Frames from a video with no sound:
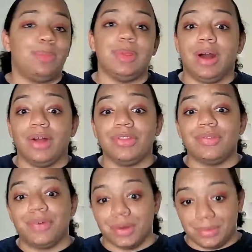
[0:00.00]
be on
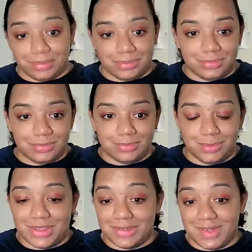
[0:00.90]
the phone
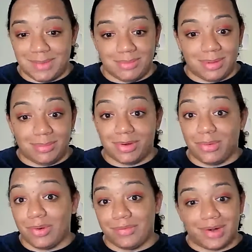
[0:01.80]
with a family member
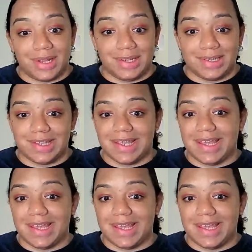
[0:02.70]
or a friend,